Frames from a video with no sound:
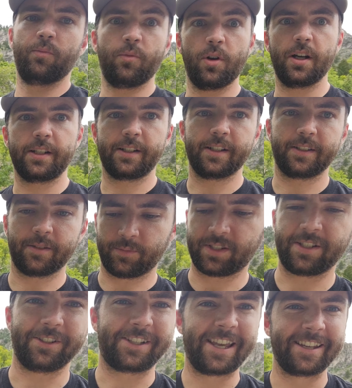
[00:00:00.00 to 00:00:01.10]
One, because I'm
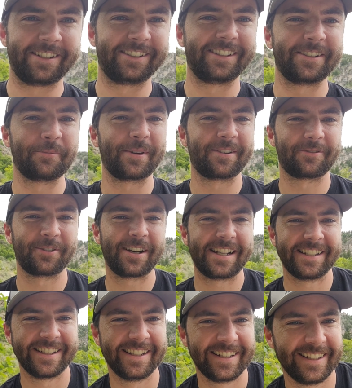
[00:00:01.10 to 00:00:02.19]
still getting a little bit of
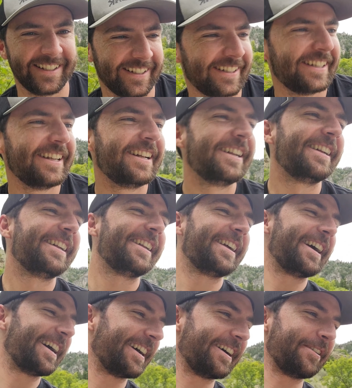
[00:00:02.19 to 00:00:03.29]
rain,
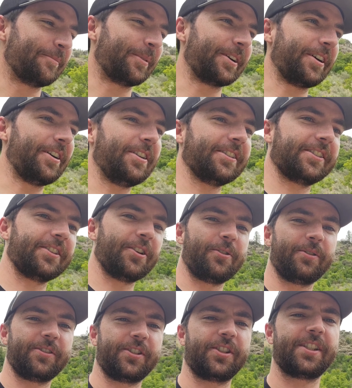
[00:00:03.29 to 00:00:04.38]
but
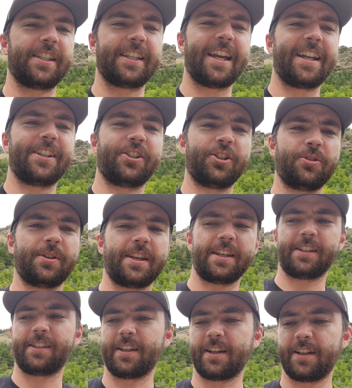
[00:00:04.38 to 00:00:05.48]
also just to kind of
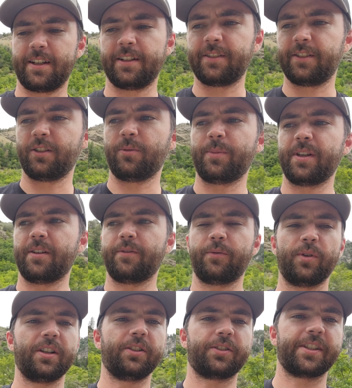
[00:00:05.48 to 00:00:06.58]
showcase a little bit of
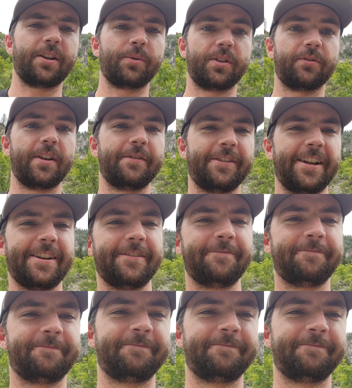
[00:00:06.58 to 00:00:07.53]
what it looks like with the rain fly on.